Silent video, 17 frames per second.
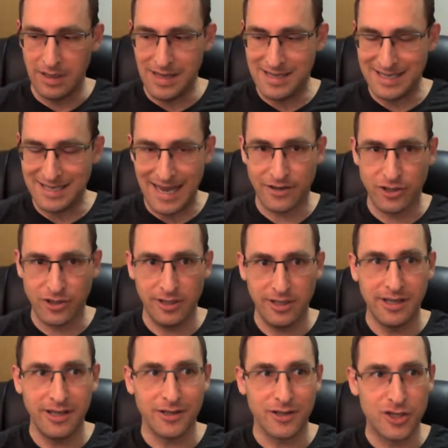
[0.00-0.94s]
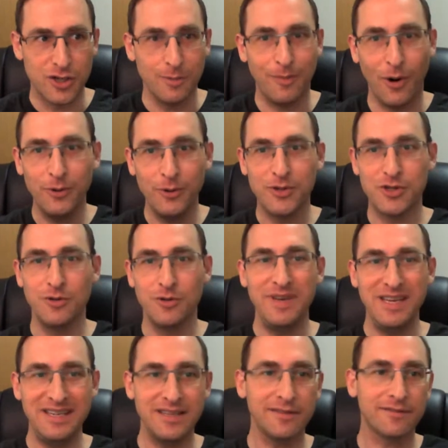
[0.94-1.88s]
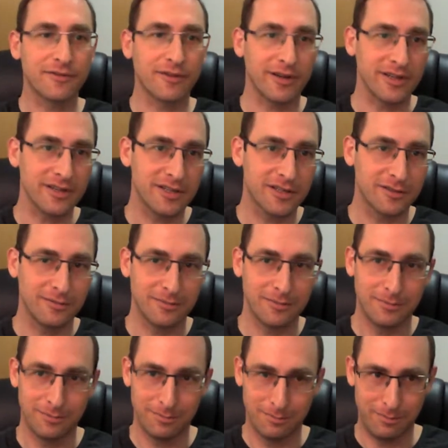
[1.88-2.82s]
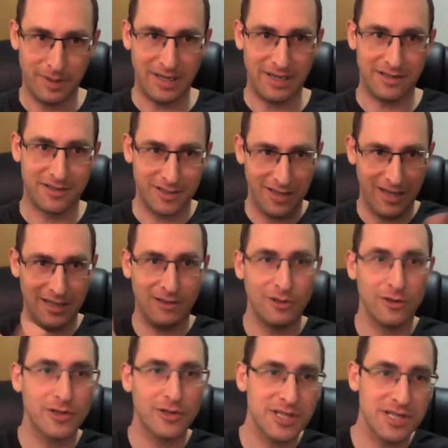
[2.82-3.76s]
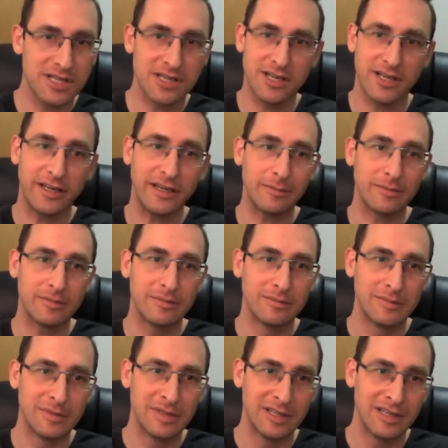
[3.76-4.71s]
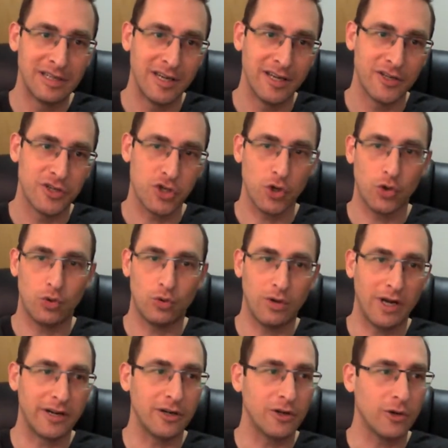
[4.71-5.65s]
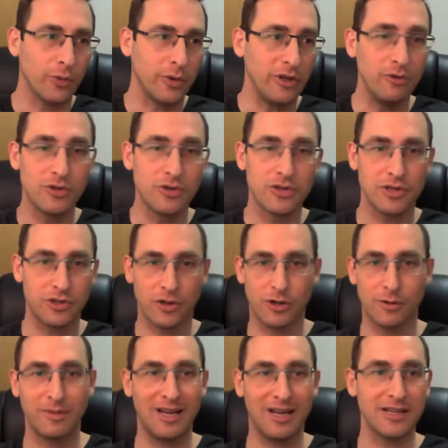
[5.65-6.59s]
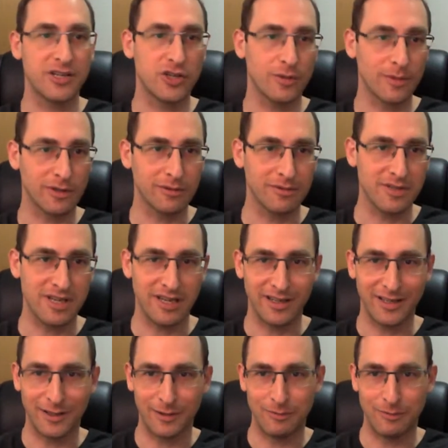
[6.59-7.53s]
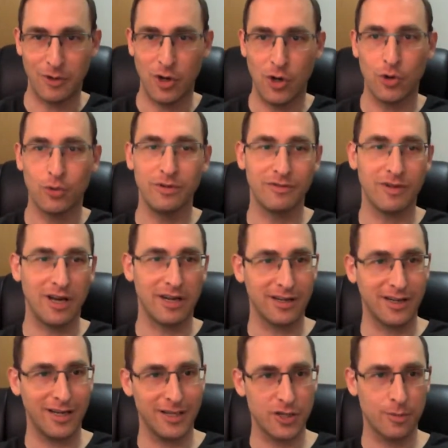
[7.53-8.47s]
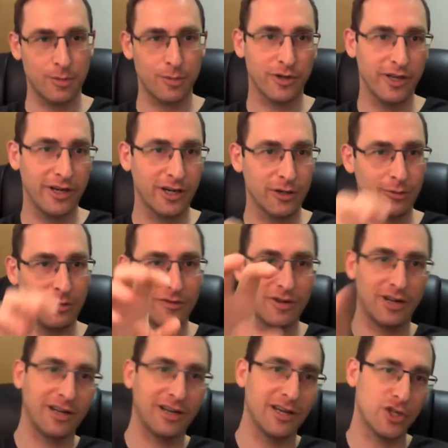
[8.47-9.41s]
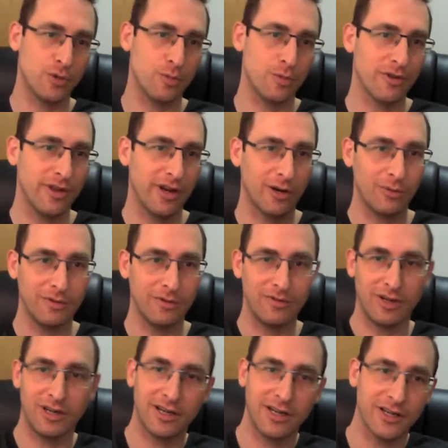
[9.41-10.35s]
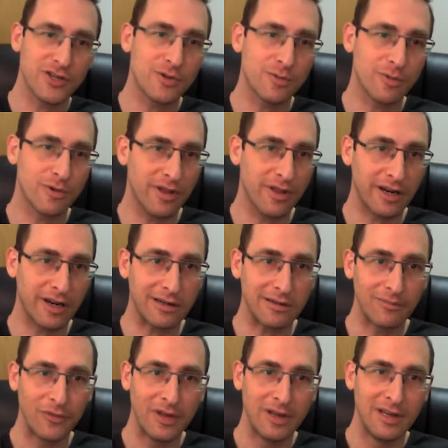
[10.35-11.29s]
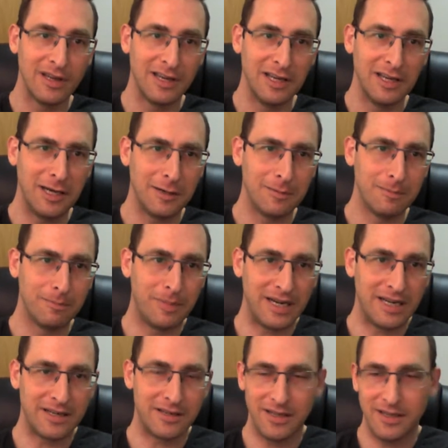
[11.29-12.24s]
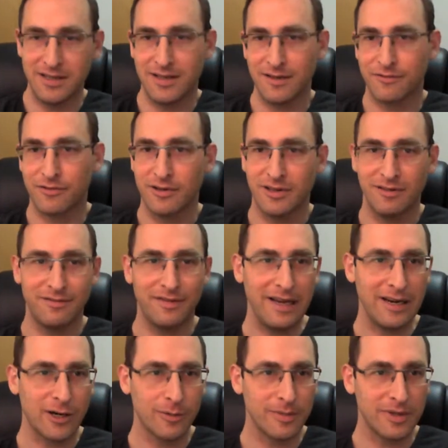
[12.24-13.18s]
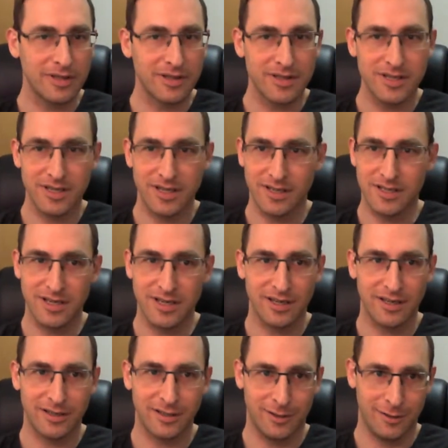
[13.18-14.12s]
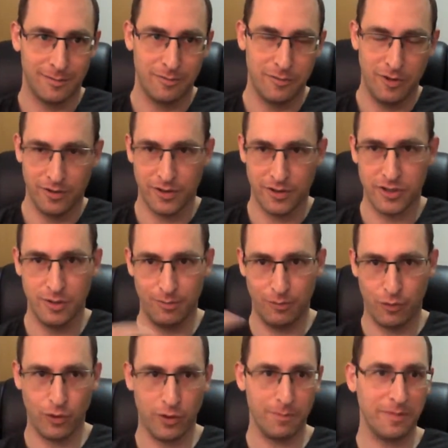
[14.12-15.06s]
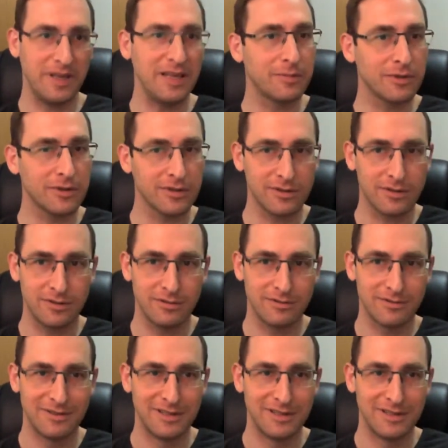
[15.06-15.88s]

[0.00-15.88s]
it's actually supposed to be different, but it looks the same. So I don't know, we use the term customer, say, oh, we've got a customer here, we've got a customer there, and we've got a customer there. But in different environments, it's the support people,